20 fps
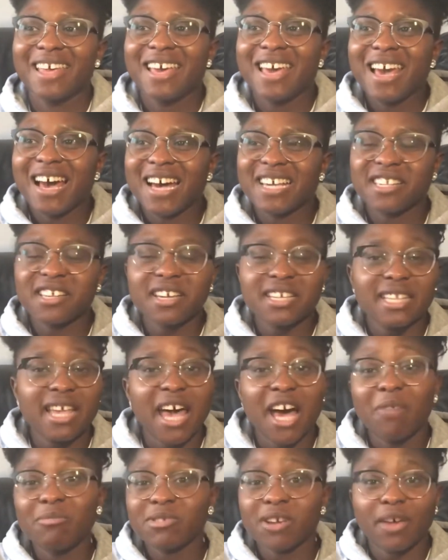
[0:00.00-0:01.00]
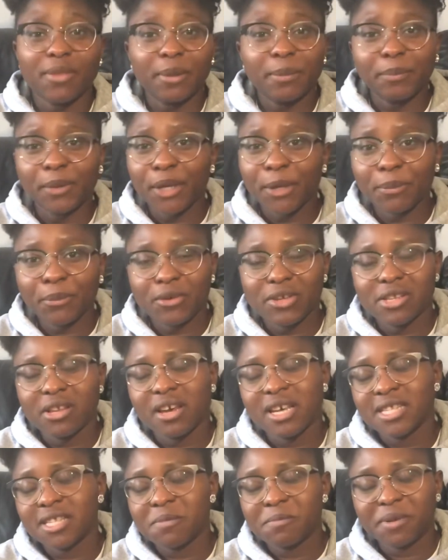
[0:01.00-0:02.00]
as long as it helps other people, as long
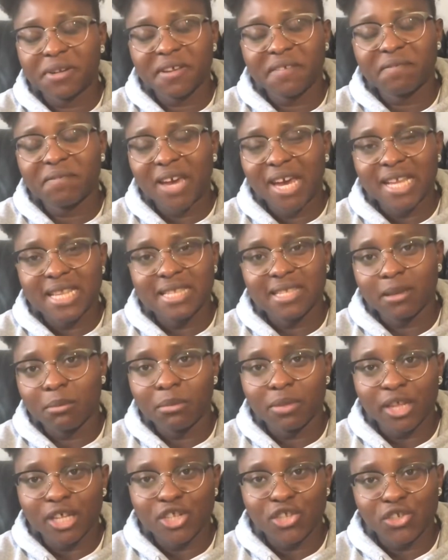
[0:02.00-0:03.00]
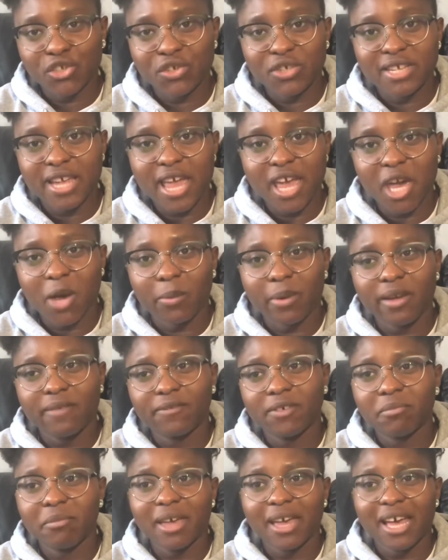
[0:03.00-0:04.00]
as somebody finds something to take away
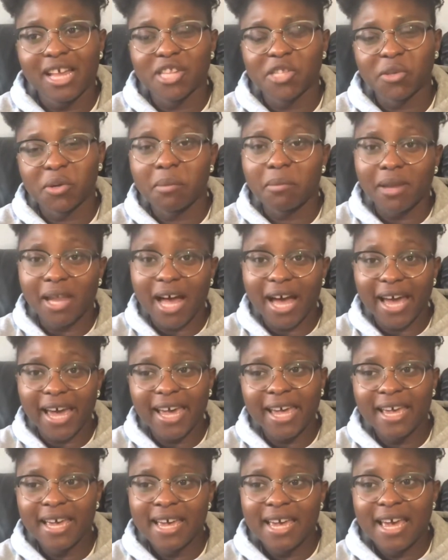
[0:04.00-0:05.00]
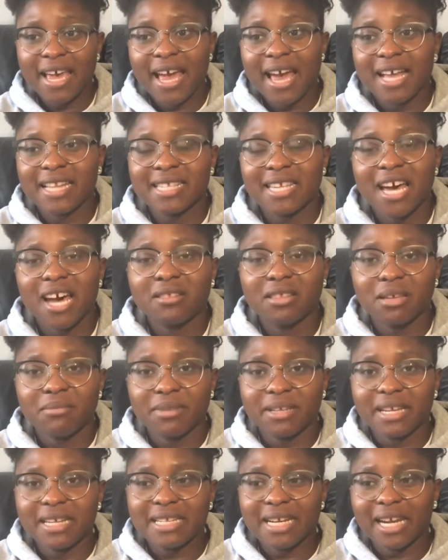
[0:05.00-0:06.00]
from it and to apply and to help them
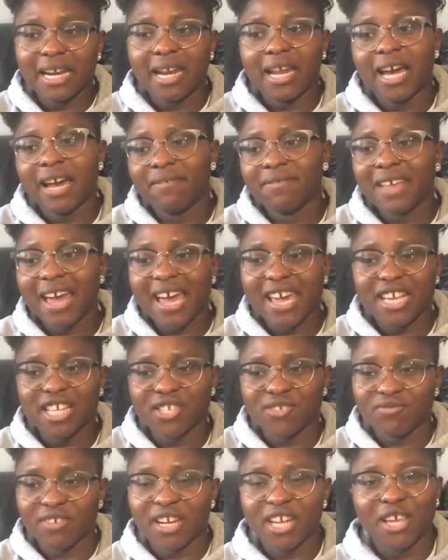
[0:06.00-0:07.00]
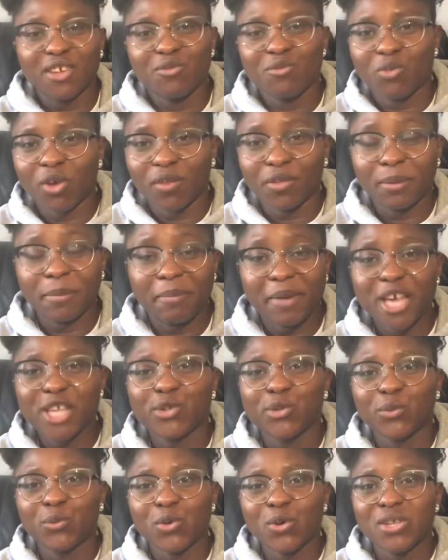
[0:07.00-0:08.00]
in their daily life, that is really one of the best
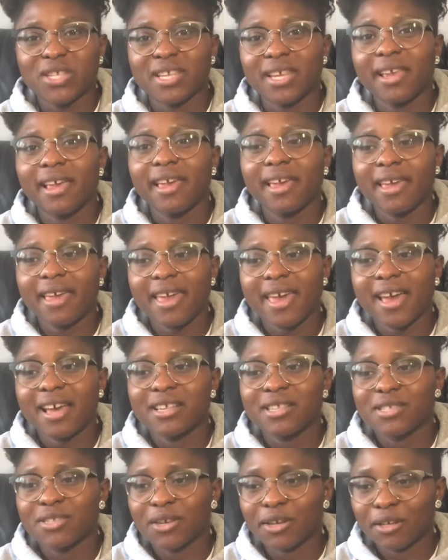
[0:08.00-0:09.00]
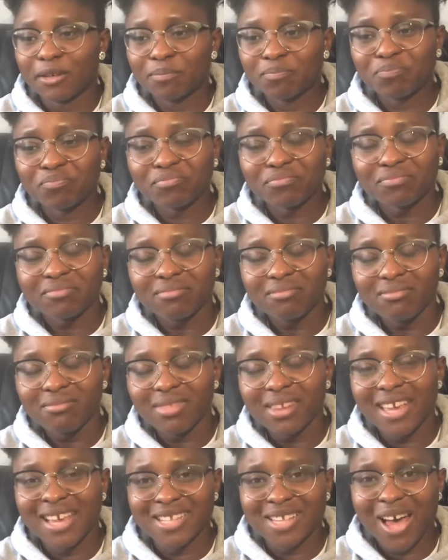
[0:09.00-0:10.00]
rewards that you can get. So
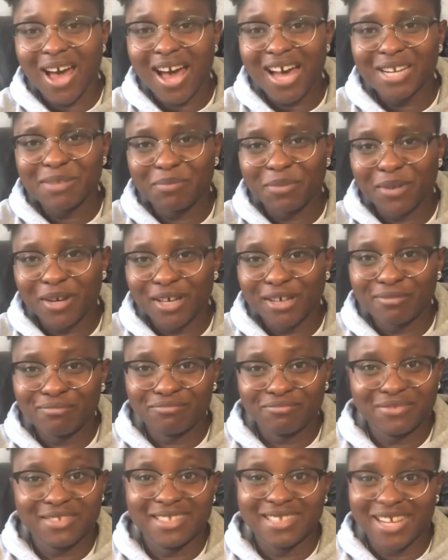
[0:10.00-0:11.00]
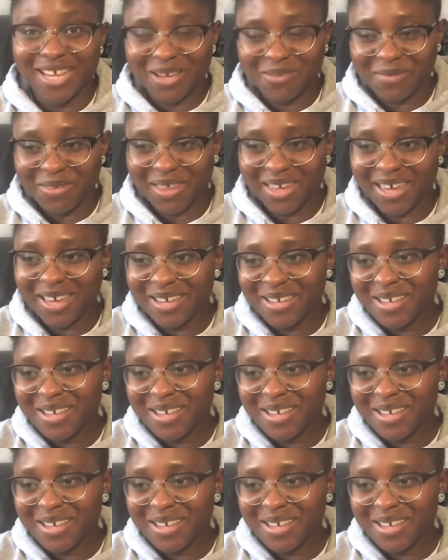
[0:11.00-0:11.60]
it's hard, but stick with it.